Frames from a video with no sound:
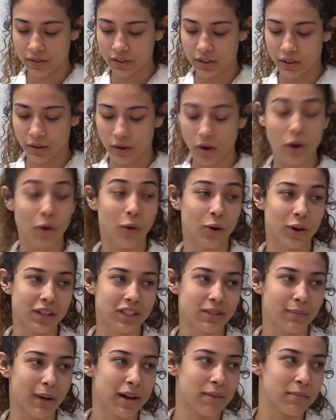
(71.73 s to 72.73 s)
So,
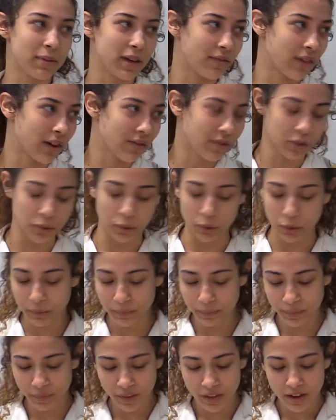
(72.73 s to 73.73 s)
according to my BFF
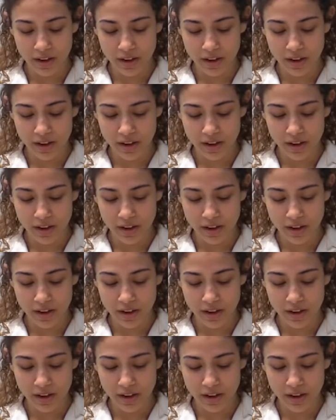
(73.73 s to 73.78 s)
Google,